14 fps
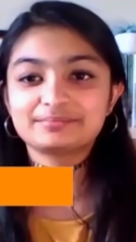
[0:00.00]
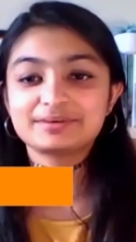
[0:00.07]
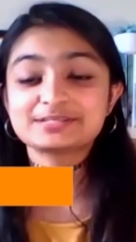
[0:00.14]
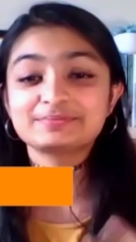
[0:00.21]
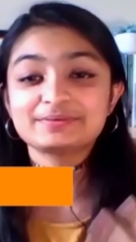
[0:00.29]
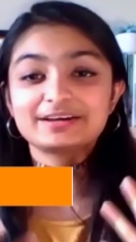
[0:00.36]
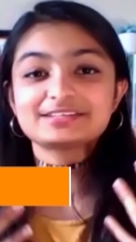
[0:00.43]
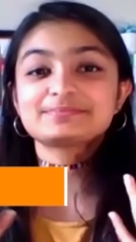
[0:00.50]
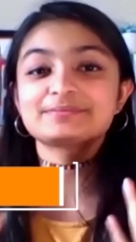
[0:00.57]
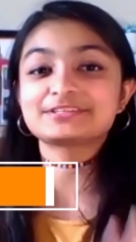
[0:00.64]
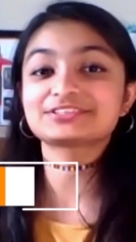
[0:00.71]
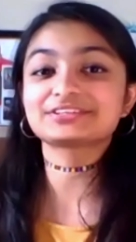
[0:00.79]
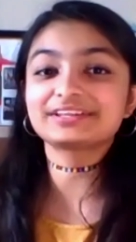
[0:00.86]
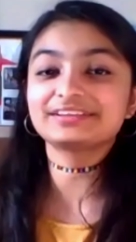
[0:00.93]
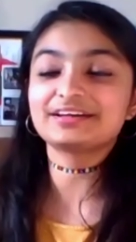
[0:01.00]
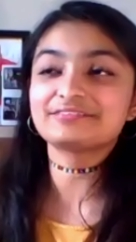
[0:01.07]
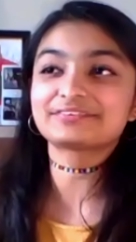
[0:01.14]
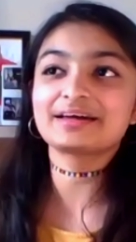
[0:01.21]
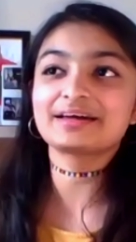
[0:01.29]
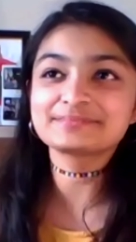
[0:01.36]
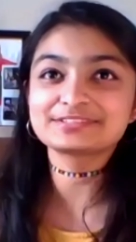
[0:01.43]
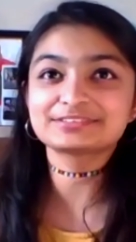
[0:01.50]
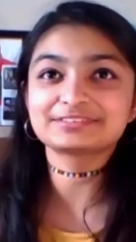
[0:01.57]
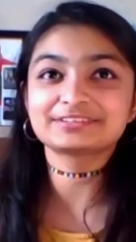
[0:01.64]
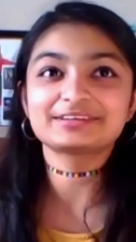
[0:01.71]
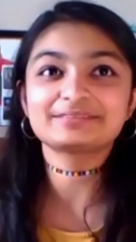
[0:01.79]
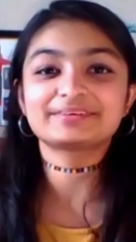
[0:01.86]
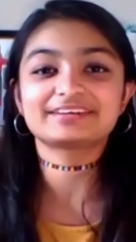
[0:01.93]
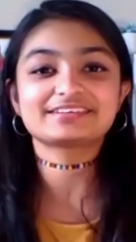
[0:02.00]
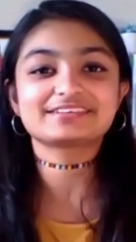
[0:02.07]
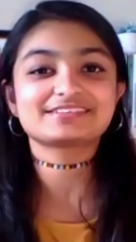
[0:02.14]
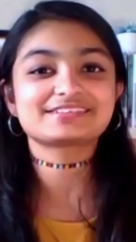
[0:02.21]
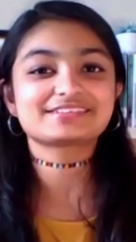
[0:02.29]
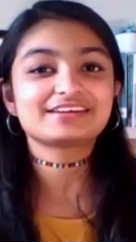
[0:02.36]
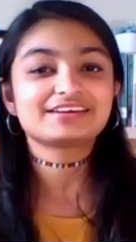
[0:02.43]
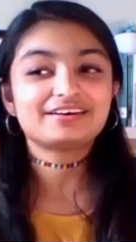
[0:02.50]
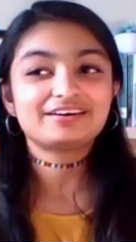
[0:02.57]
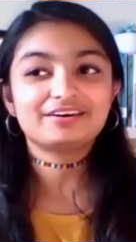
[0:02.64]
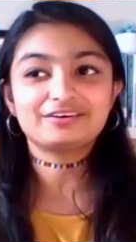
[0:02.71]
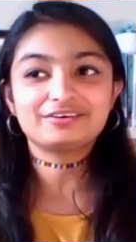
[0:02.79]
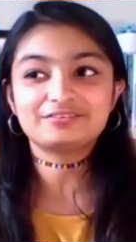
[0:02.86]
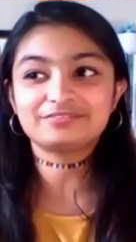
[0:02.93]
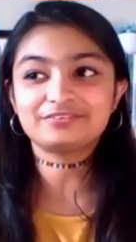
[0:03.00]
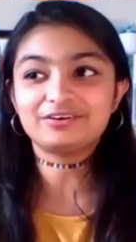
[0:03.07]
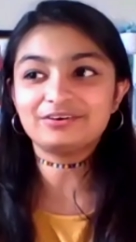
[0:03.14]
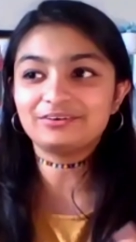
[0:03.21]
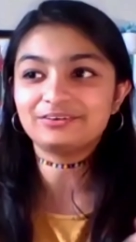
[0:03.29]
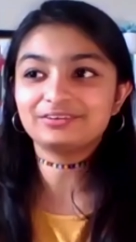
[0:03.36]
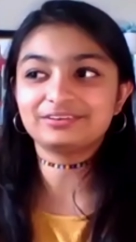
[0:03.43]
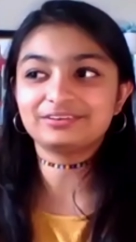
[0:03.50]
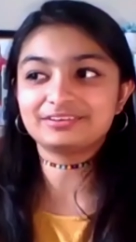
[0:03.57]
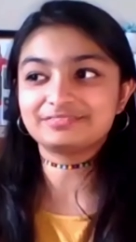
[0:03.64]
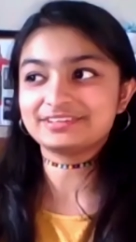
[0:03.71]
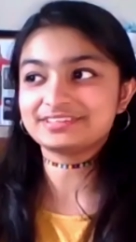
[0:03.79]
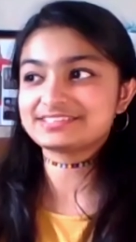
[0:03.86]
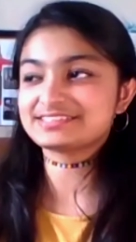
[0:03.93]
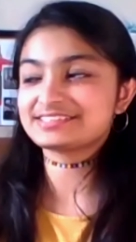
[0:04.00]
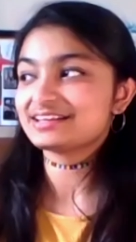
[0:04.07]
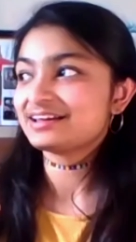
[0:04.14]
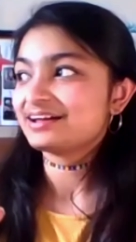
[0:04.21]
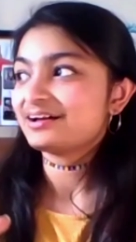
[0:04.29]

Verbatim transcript: Um, I, I, especially love chemistry because of all of its